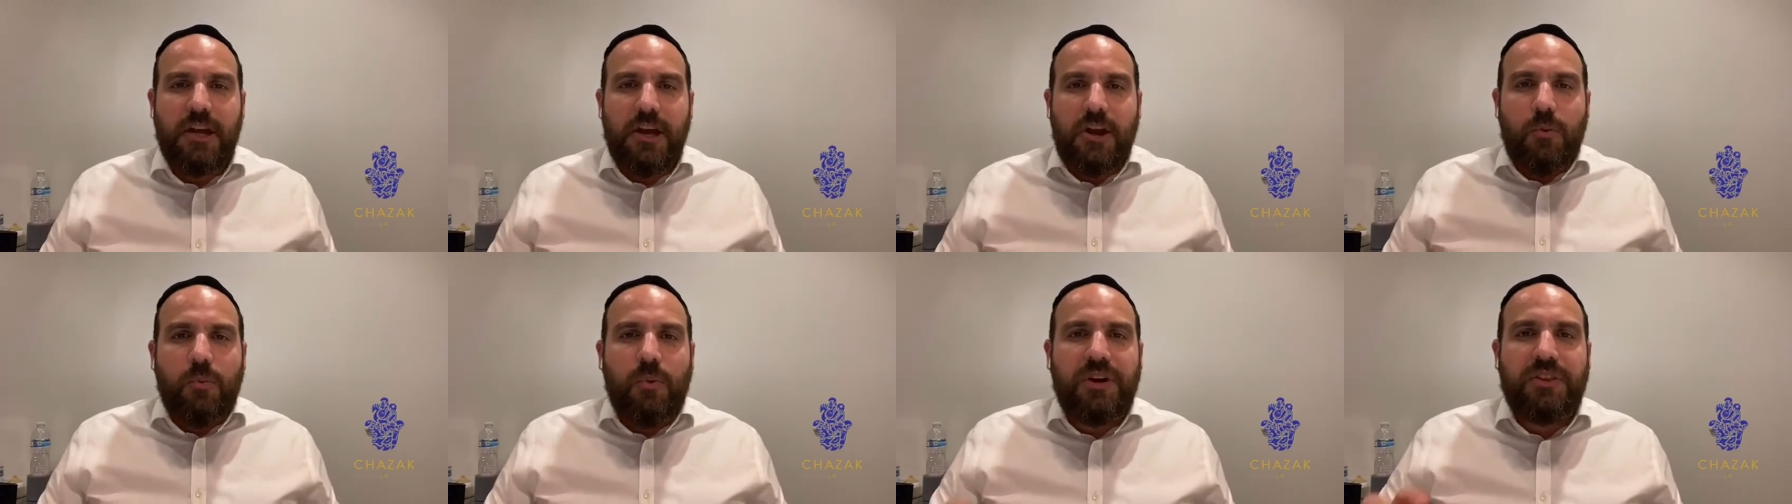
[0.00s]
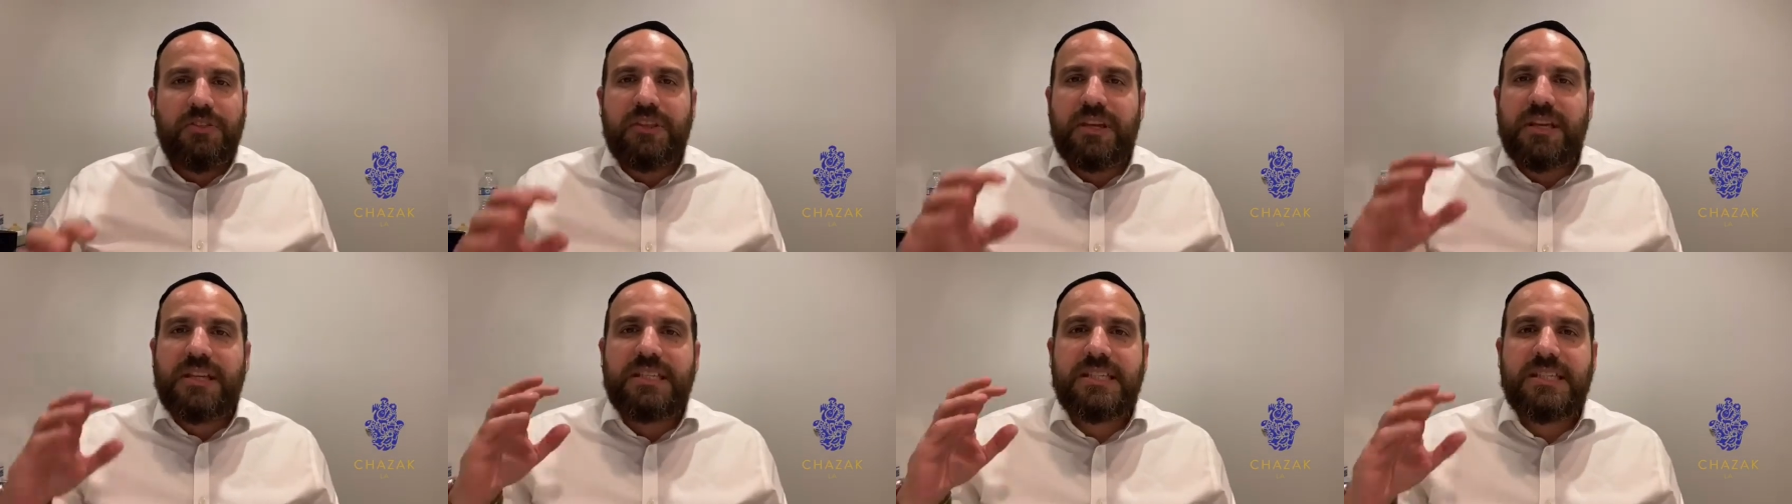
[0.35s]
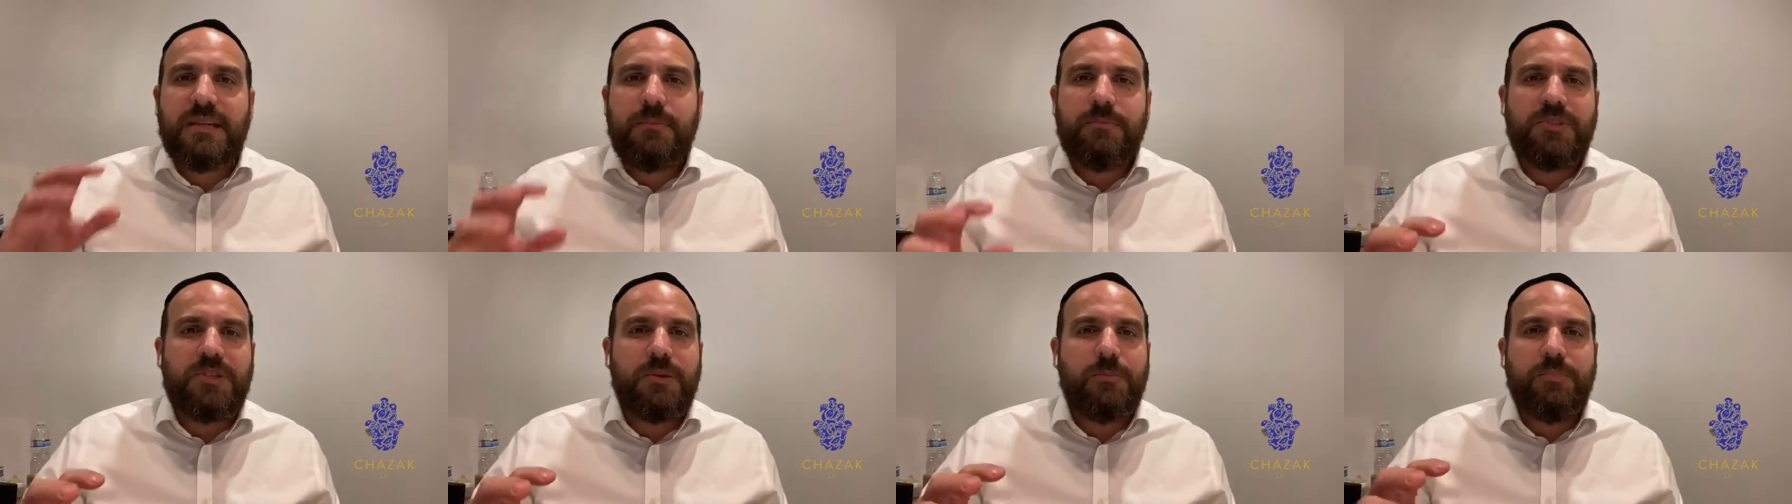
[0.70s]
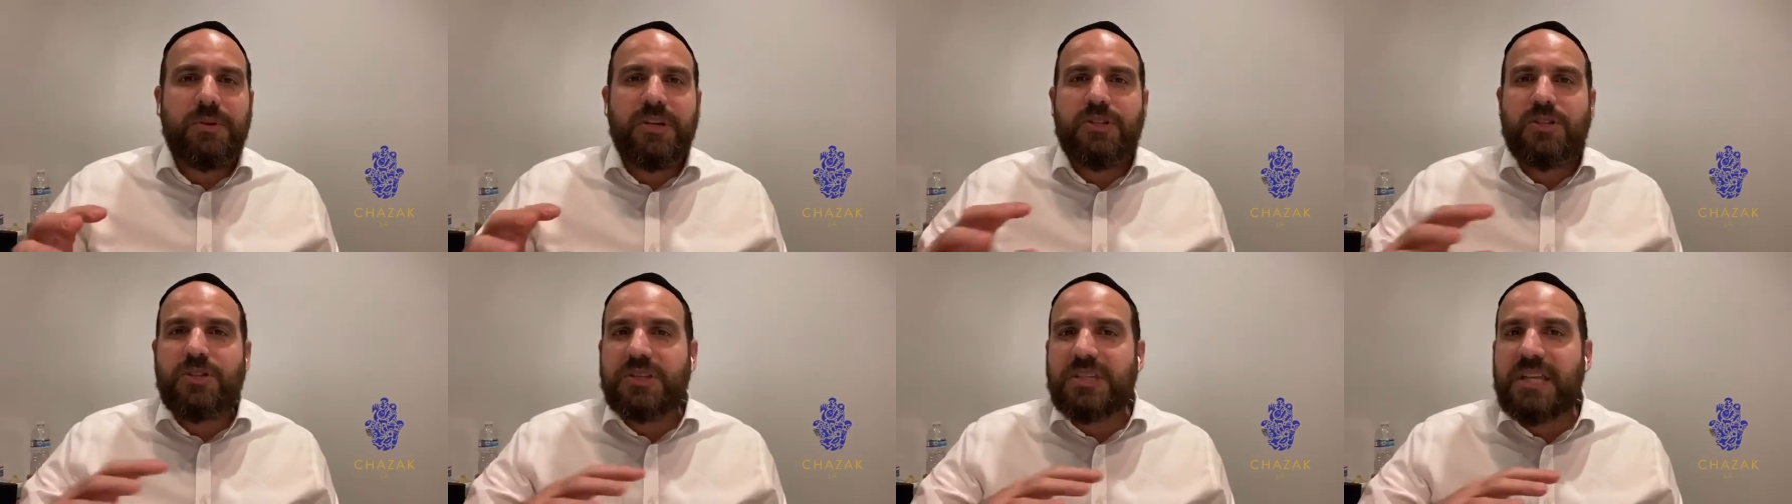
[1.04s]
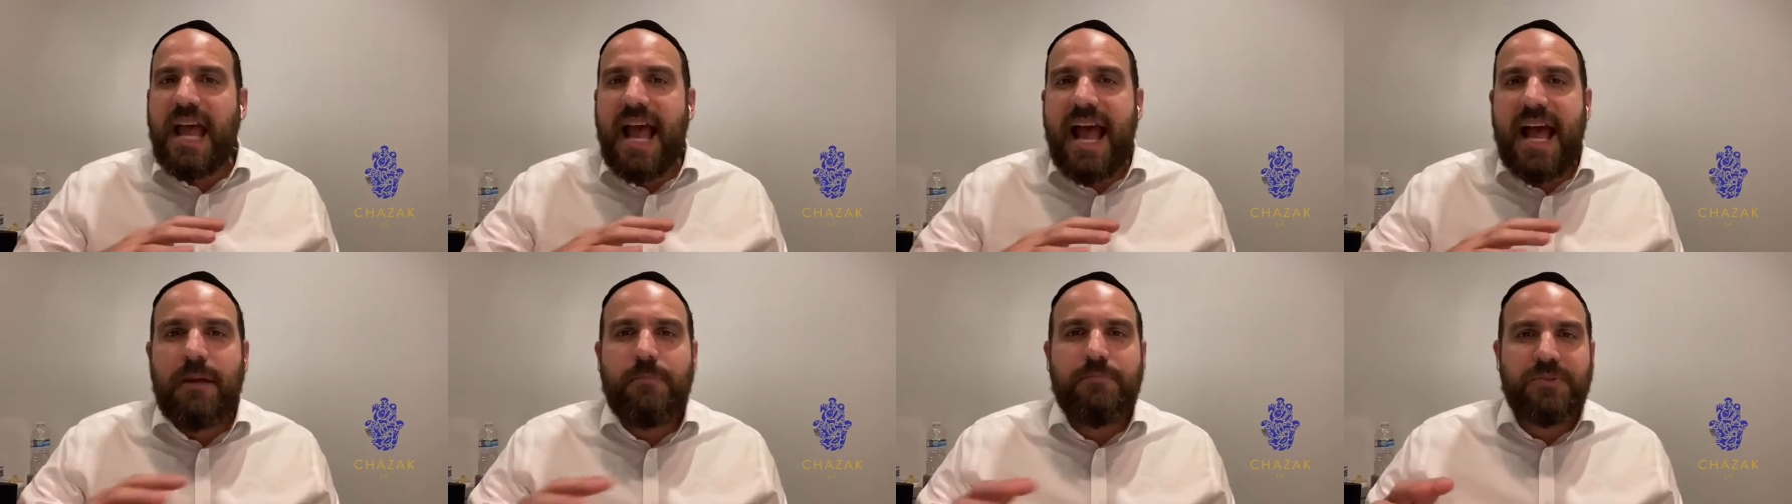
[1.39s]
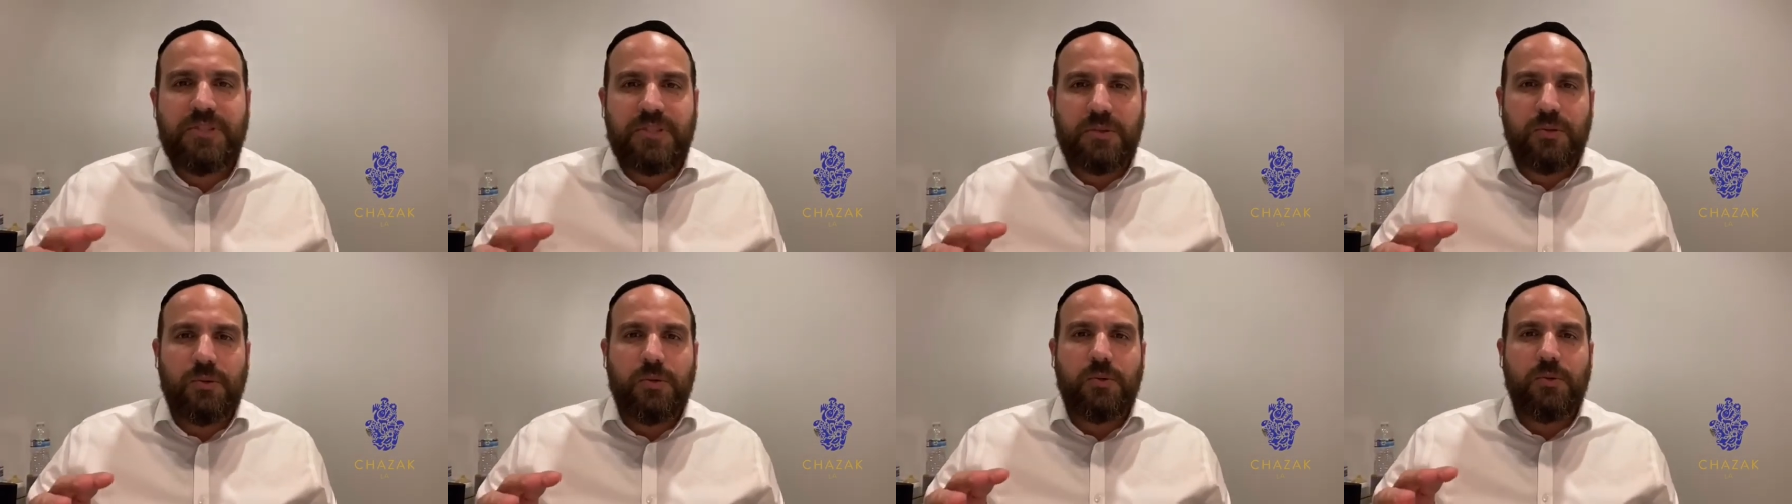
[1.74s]
when things seem to be just
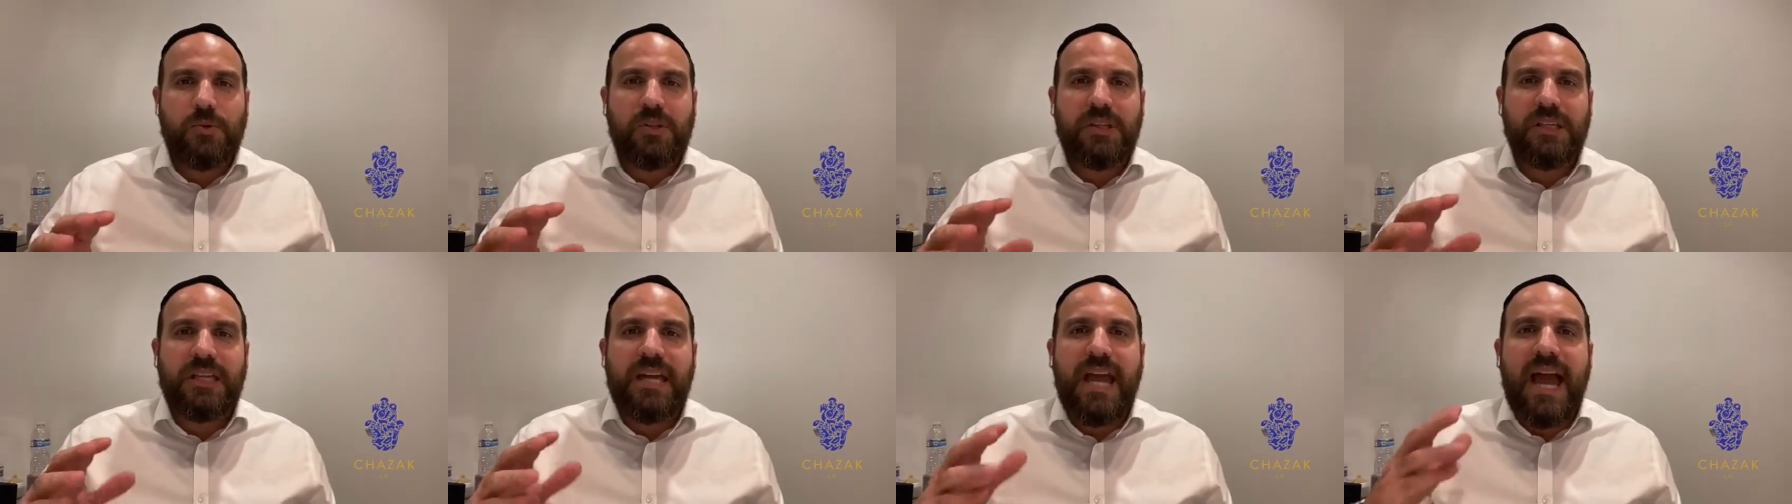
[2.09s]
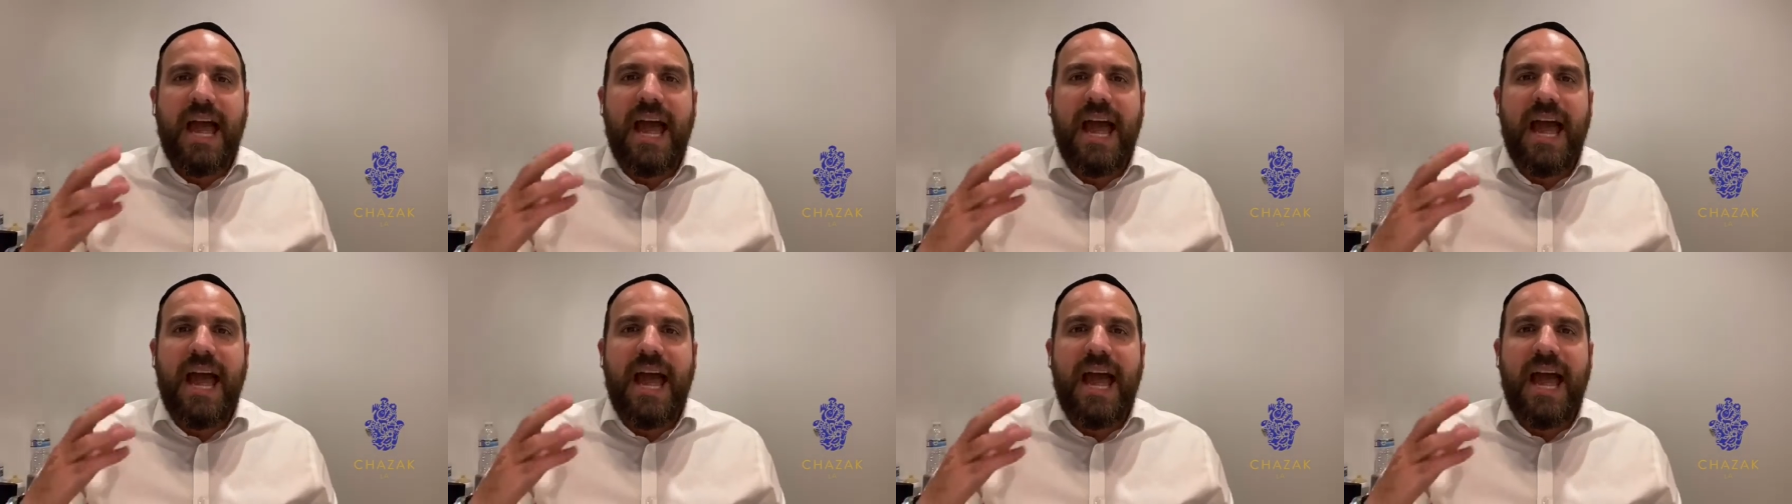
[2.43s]
absolutely